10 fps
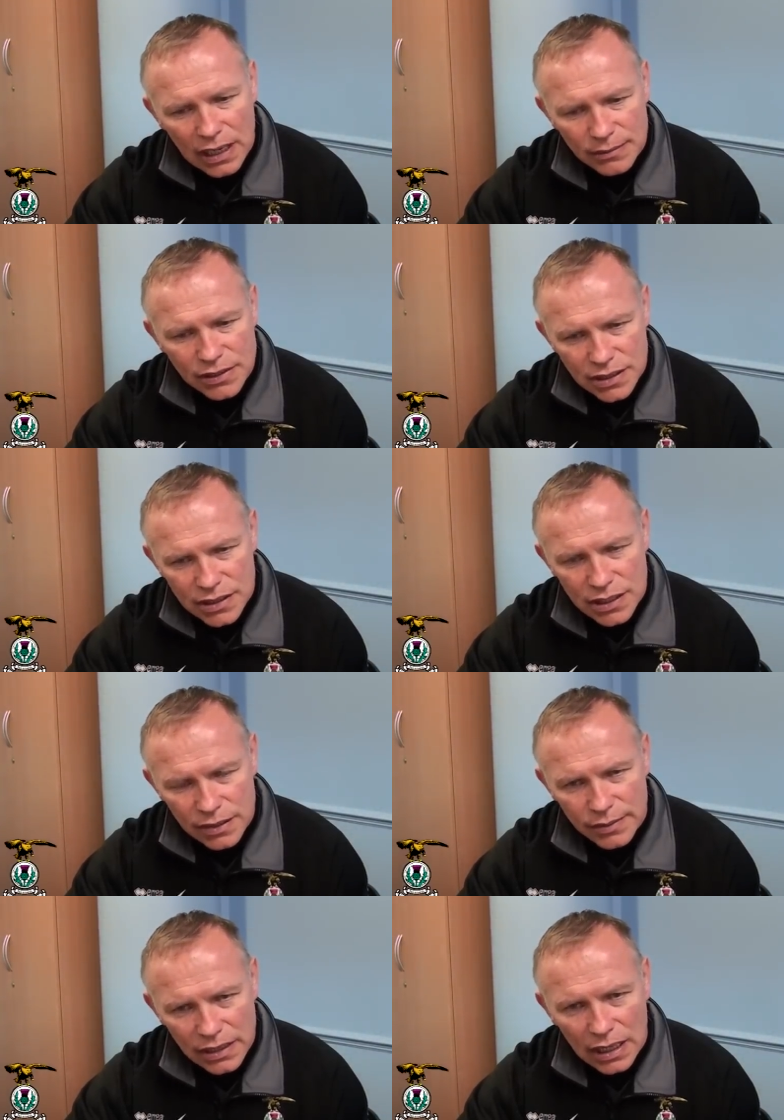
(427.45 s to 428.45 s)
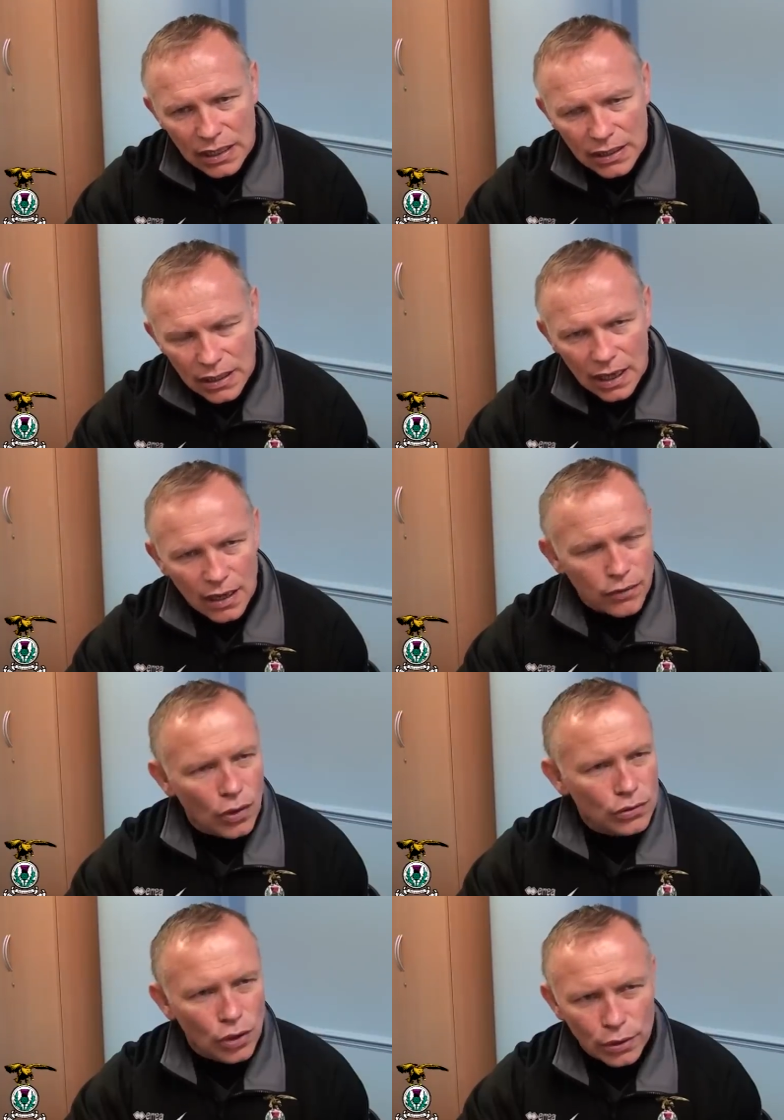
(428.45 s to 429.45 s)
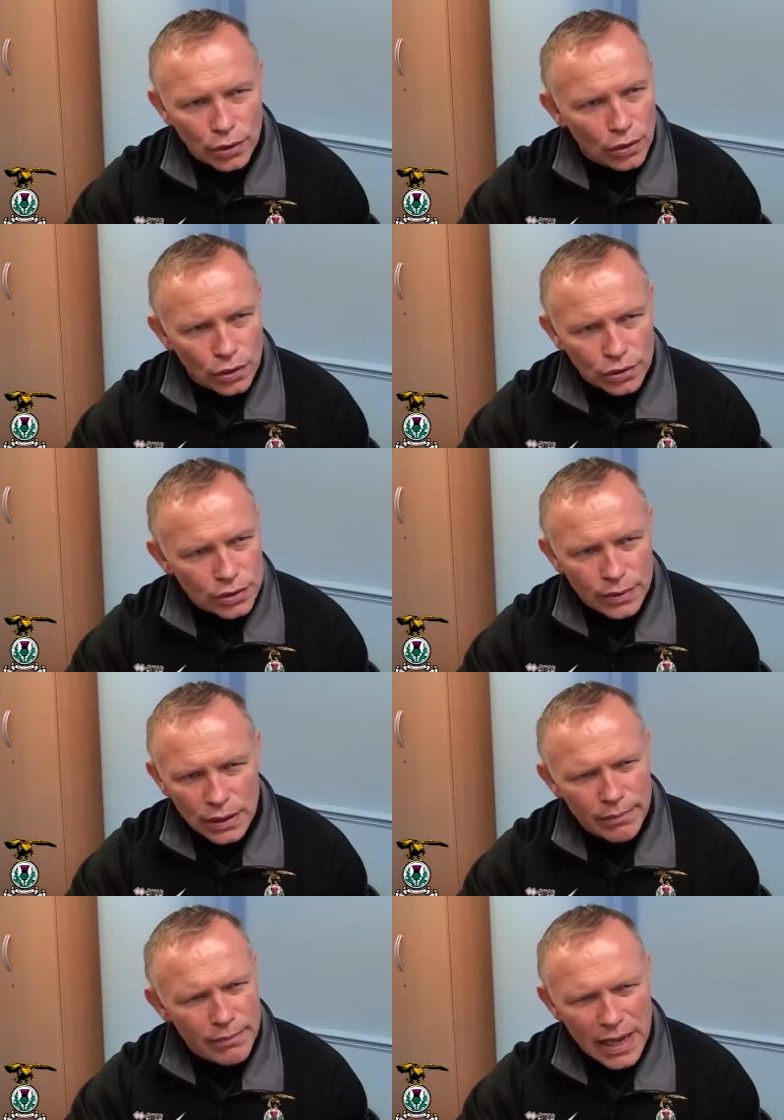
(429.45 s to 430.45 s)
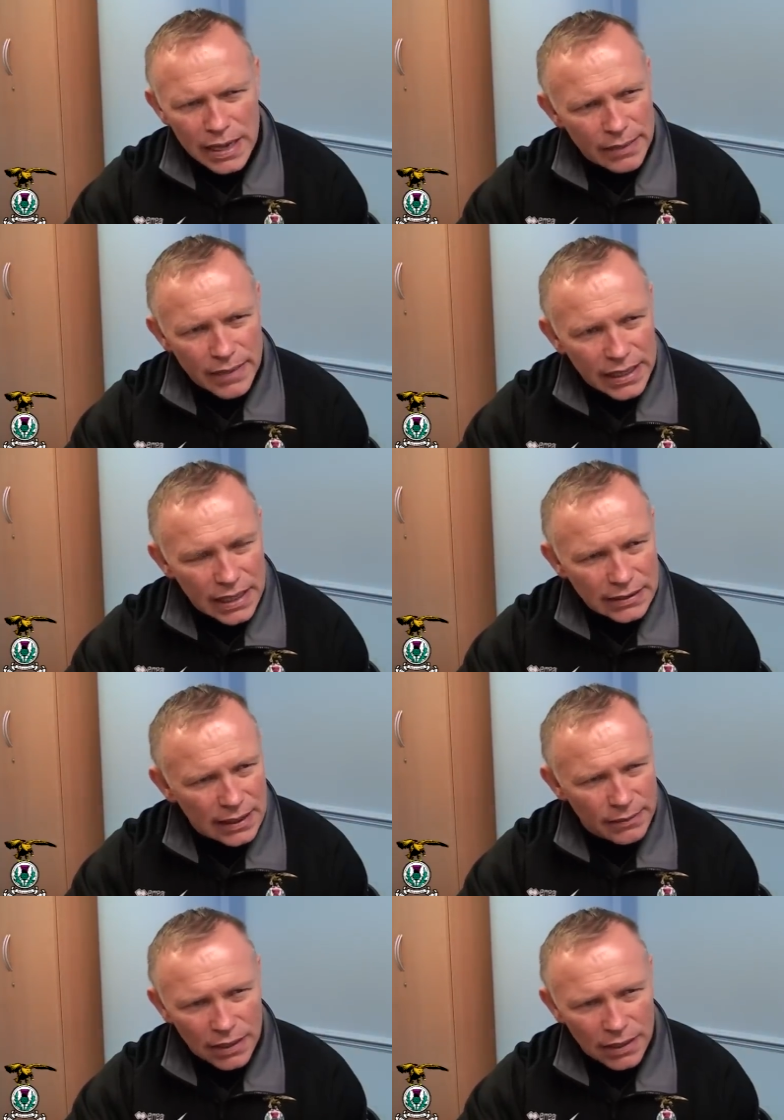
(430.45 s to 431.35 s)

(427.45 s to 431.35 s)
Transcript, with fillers: I'm sincere with that. I've locked horns with them many a time,